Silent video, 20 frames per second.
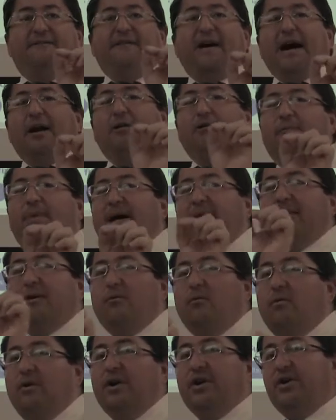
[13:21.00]
followed by
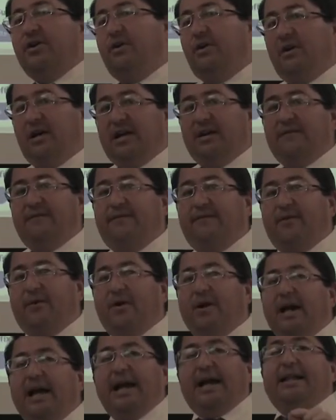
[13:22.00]
the word you're looking
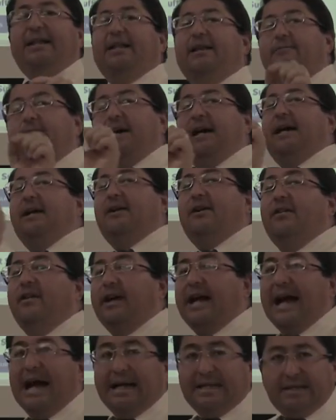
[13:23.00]
for, ending by
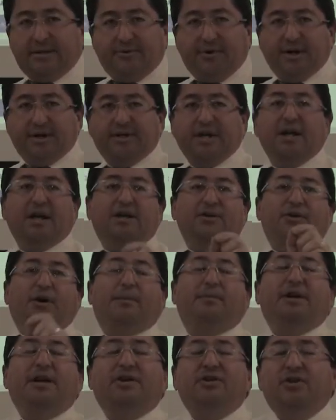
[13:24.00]
another asterisk. So
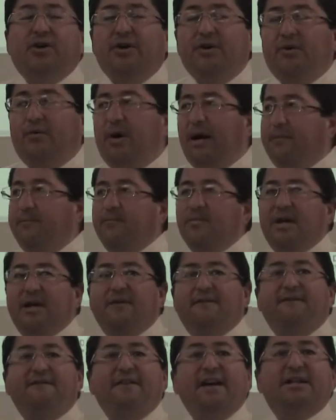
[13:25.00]
I'm going to show you one.
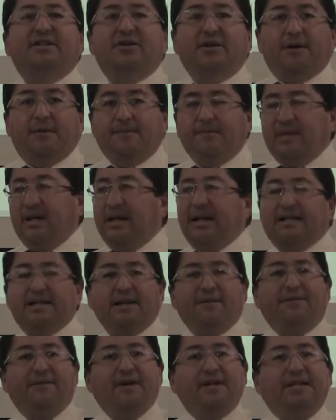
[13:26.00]
Fixer. Let's
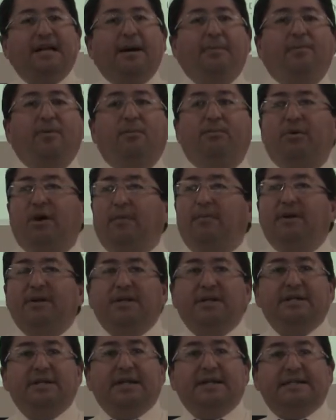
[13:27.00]
say, for example,
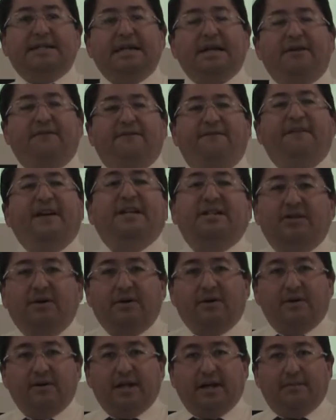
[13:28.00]
properties that say
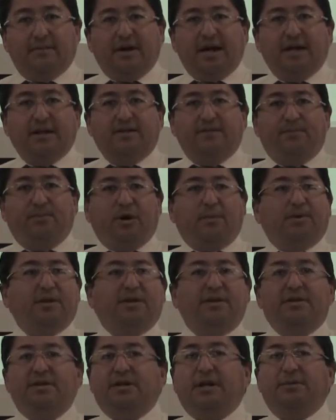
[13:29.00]
fixer on them, right?
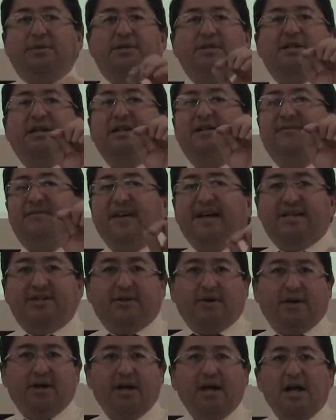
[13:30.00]
Property description says
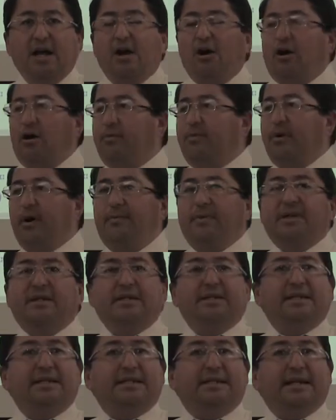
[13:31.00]
fixer. Or
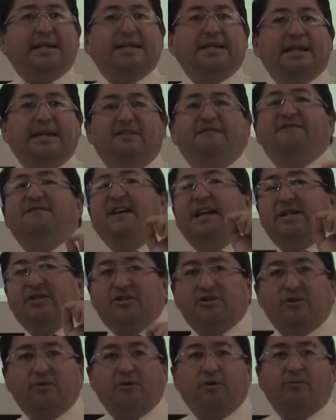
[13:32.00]
properties that says
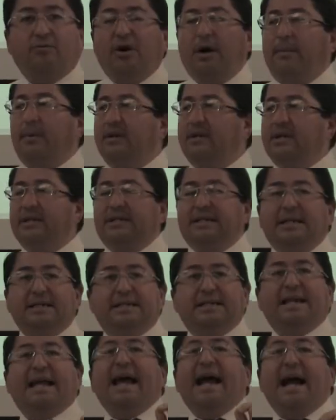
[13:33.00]
investor. Or properties that
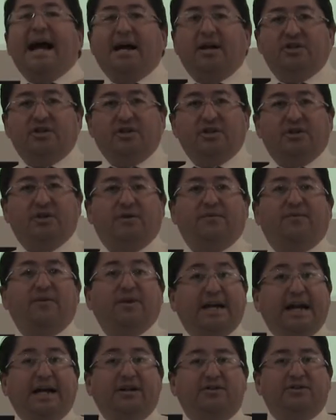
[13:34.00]
says cash, you know,
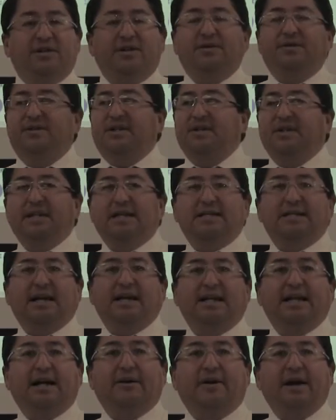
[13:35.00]
for cash deals and things
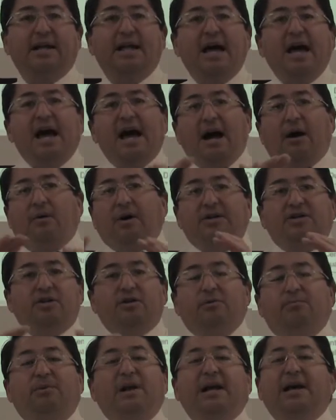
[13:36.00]
like that, right? I want you
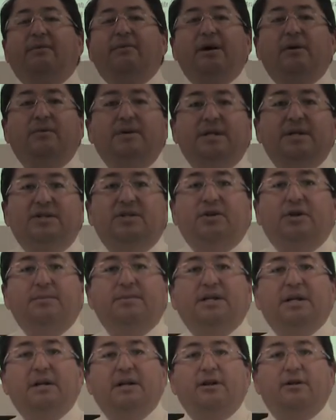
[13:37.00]
to play around with these
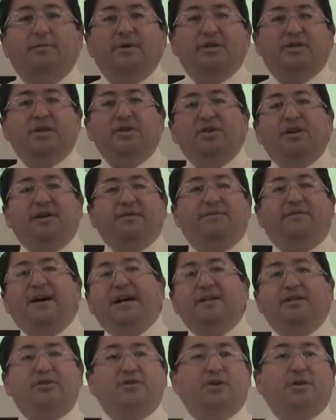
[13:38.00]
terms a little bit so you can
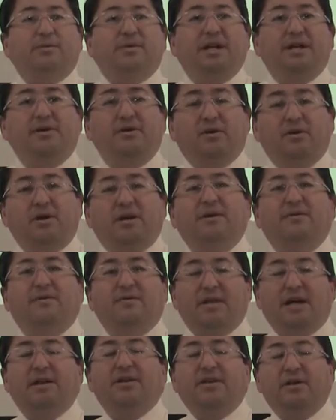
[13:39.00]
find the terms that you're
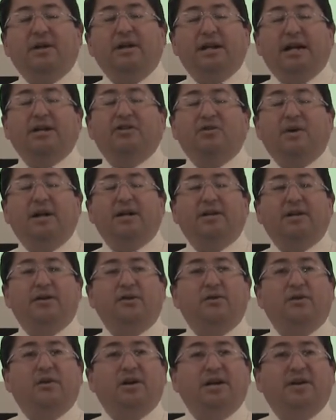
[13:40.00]
looking, that in actuality
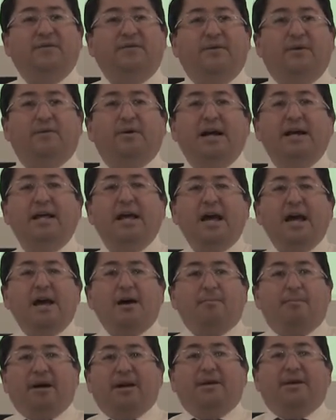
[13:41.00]
you're looking for, right?
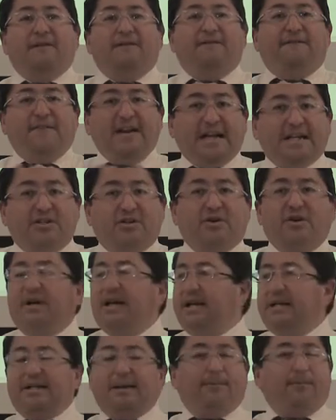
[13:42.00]
But fixer
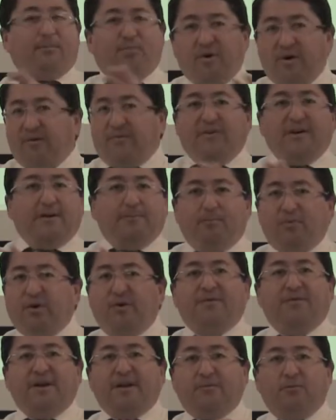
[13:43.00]
is a perfect,
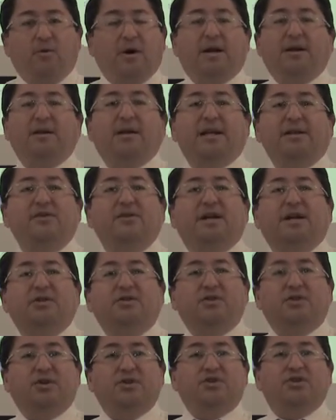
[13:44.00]
perfect one that you can
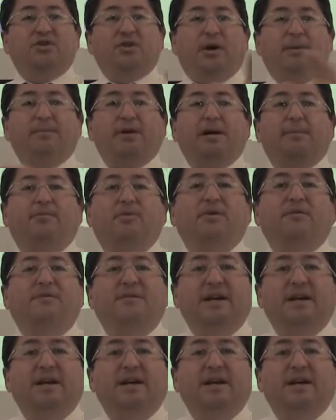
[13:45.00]
search. So I'm going to put